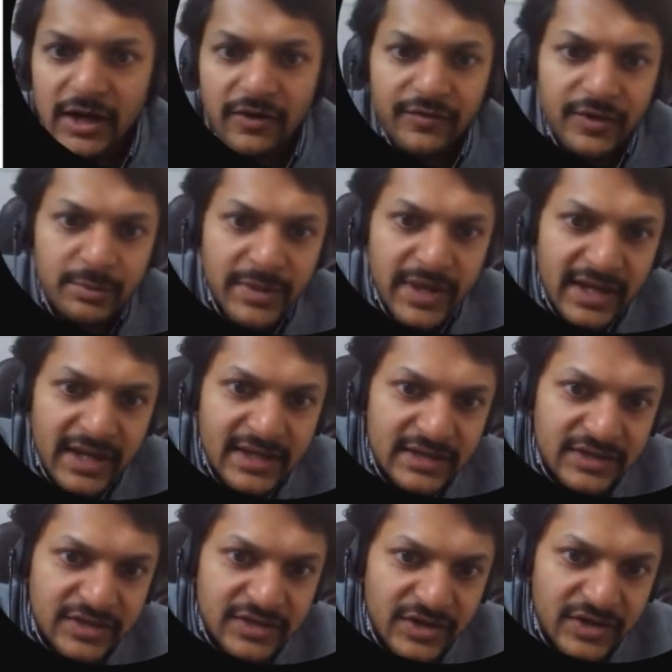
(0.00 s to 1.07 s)
we make
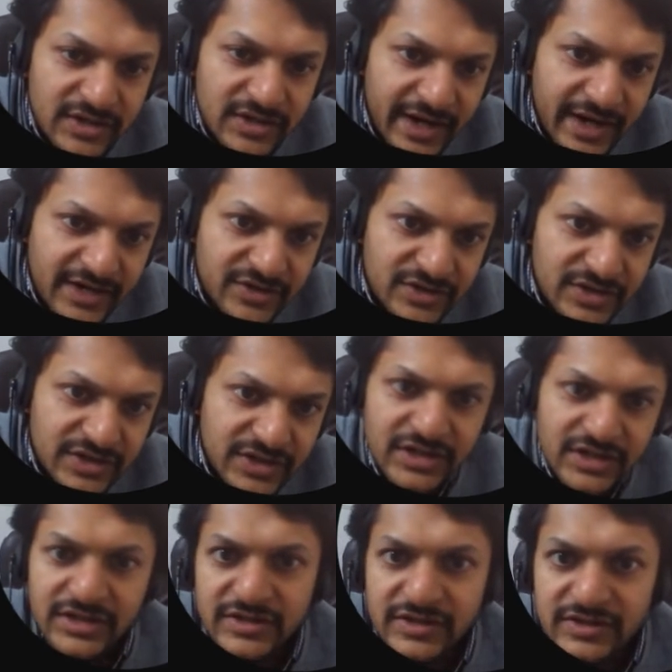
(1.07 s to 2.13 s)
three directions here.
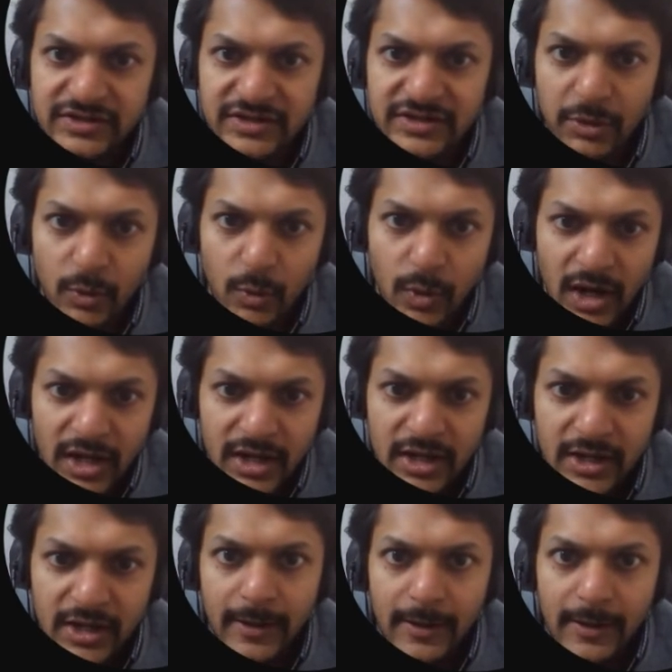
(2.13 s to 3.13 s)
This is number one,